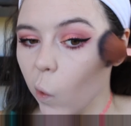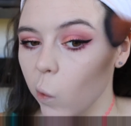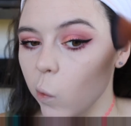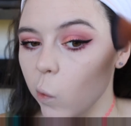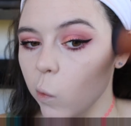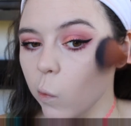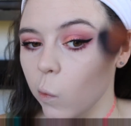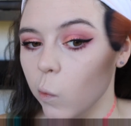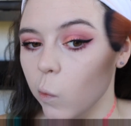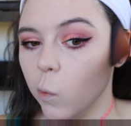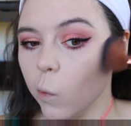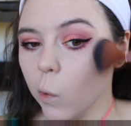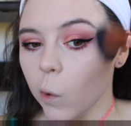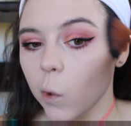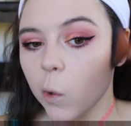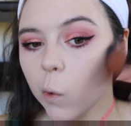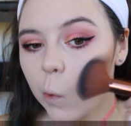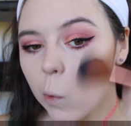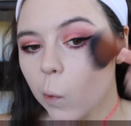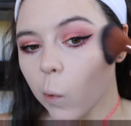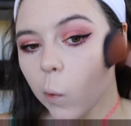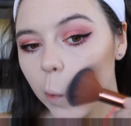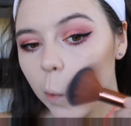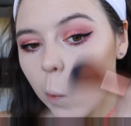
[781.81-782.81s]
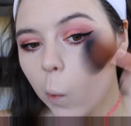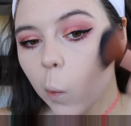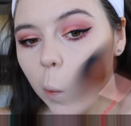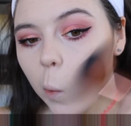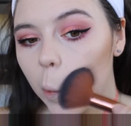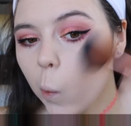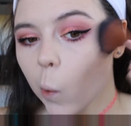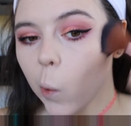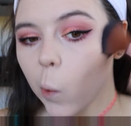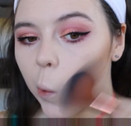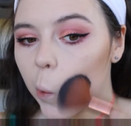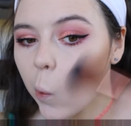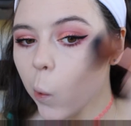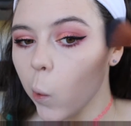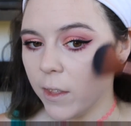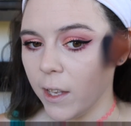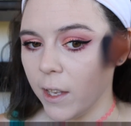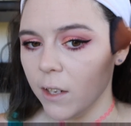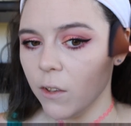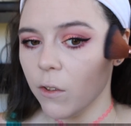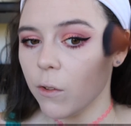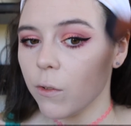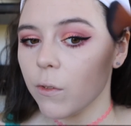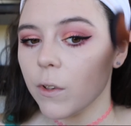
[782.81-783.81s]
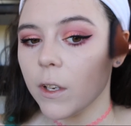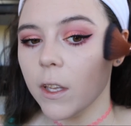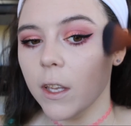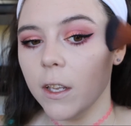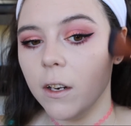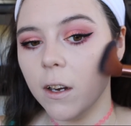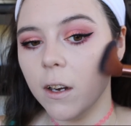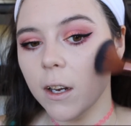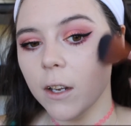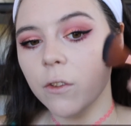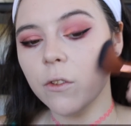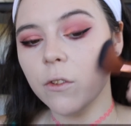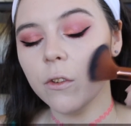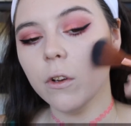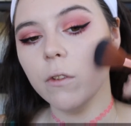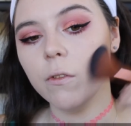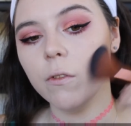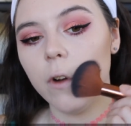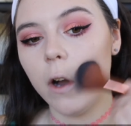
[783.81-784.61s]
Ooh, that's really nice so